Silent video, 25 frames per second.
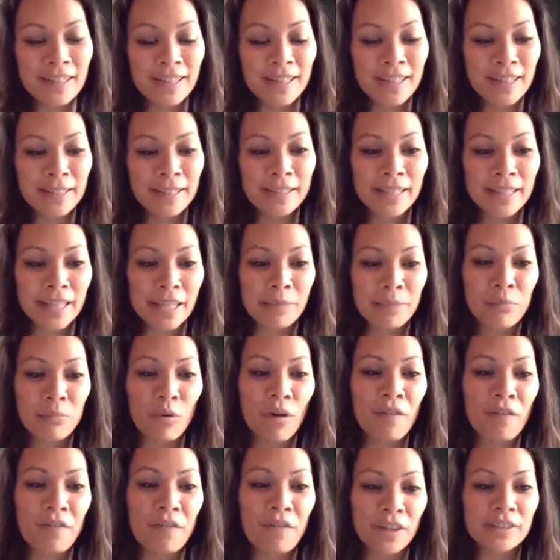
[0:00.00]
getting
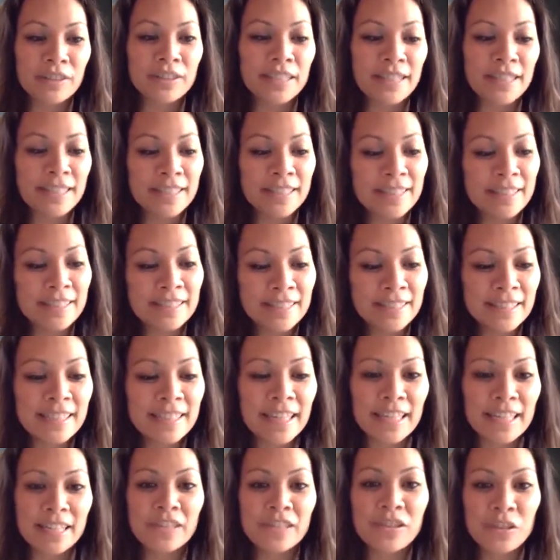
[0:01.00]
more funding to
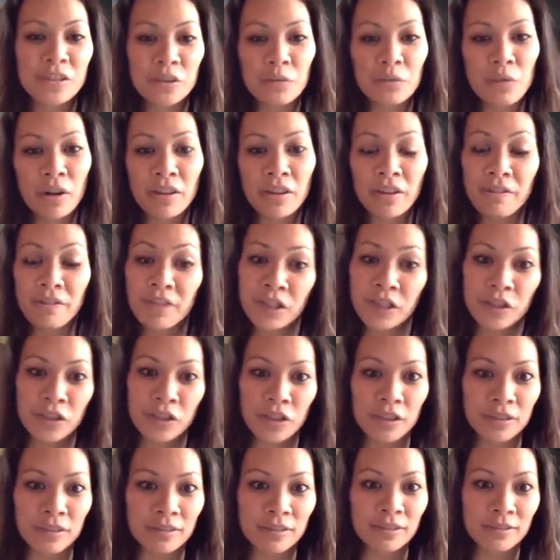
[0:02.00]
get us to where the
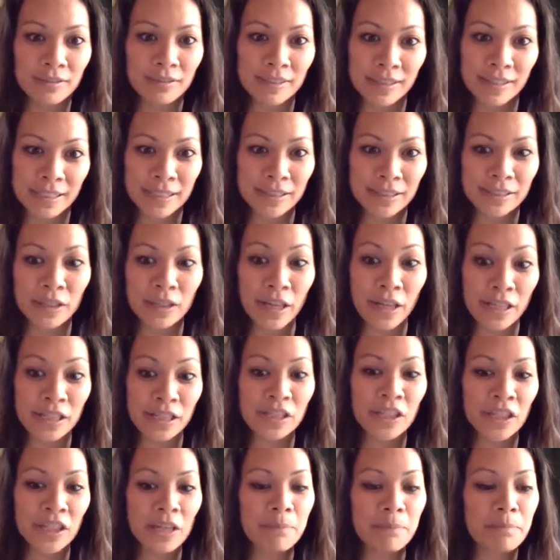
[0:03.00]
vision is
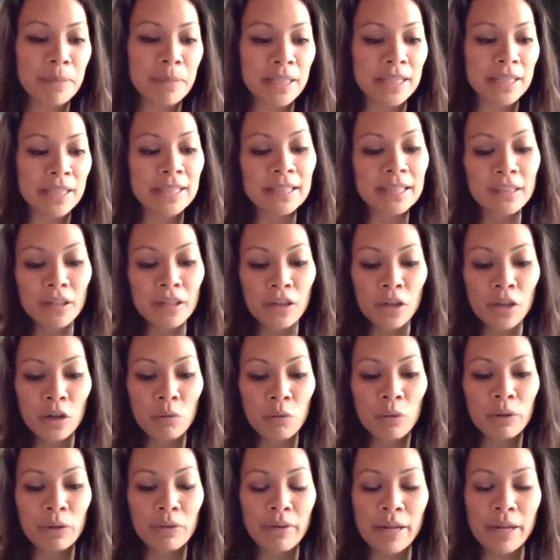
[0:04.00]
going to be.
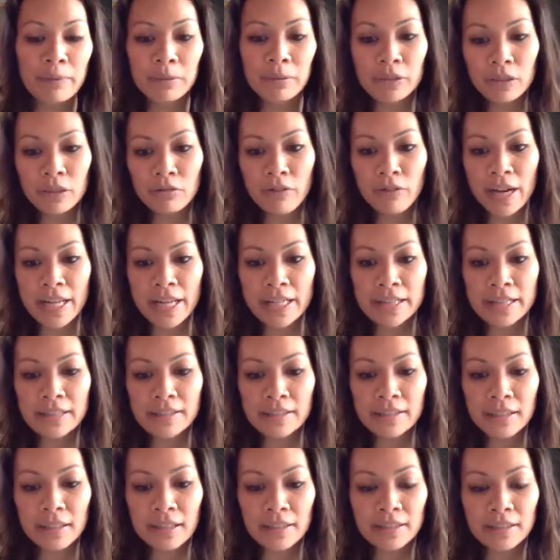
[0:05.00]
We were able to
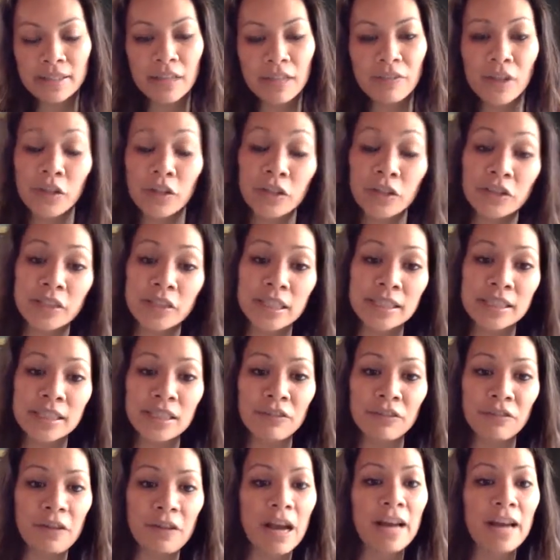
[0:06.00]
raise
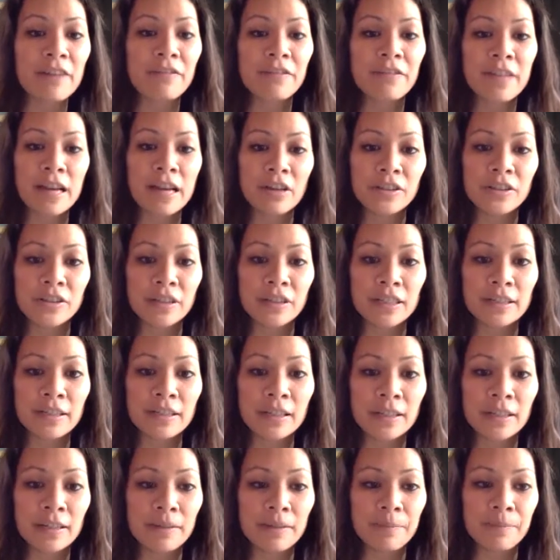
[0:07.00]

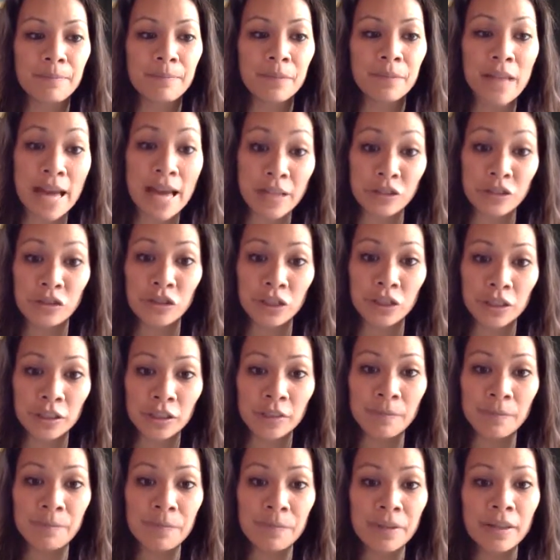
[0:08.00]
$765,000 last
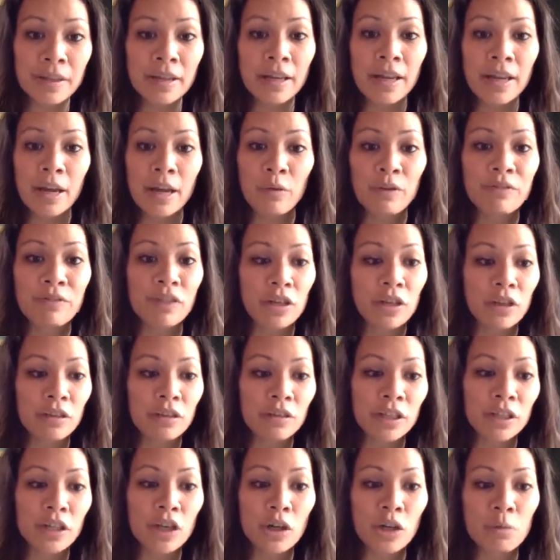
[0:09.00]
year, and we've
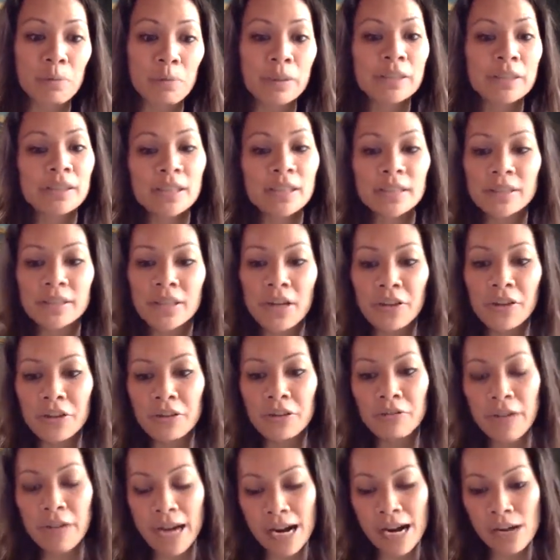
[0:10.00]
currently opened
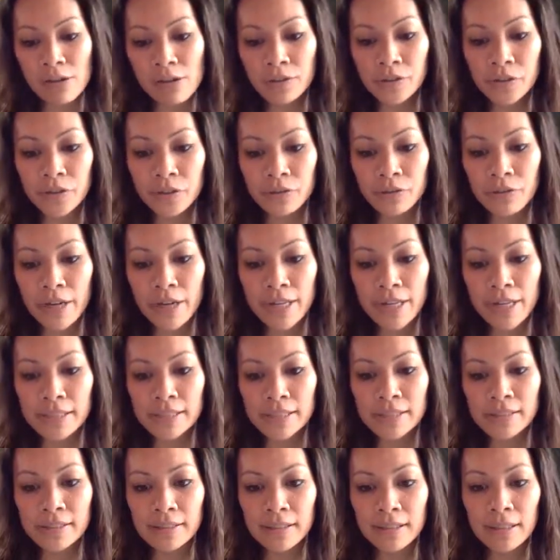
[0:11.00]
another round to
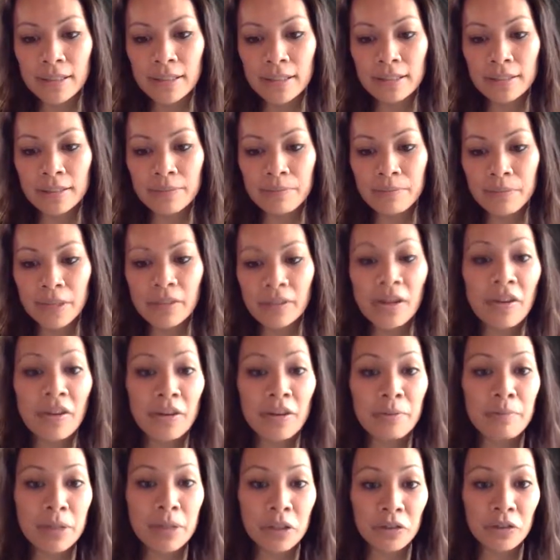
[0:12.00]
raise
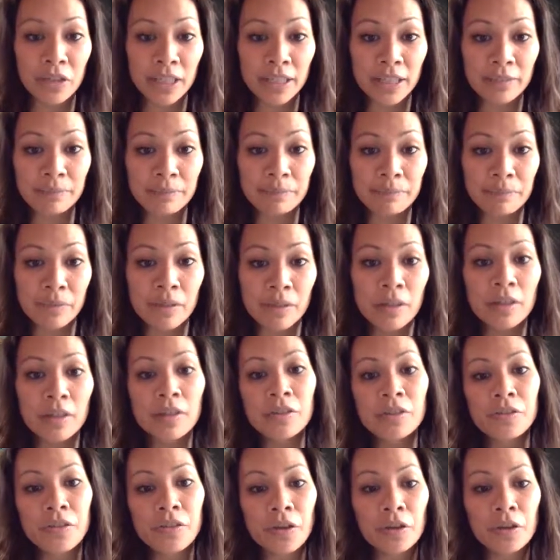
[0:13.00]
another $1 million.
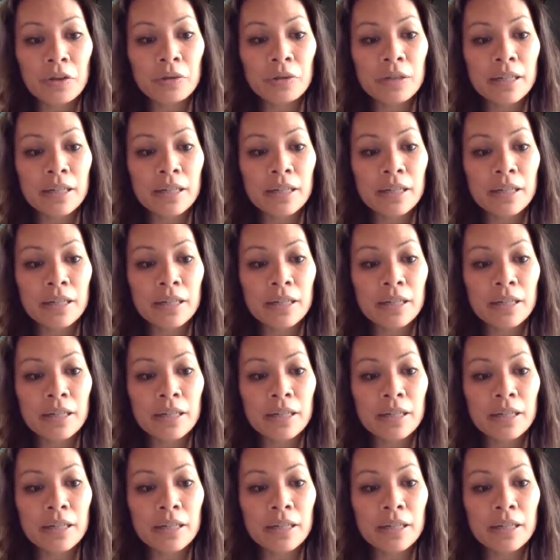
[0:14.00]
So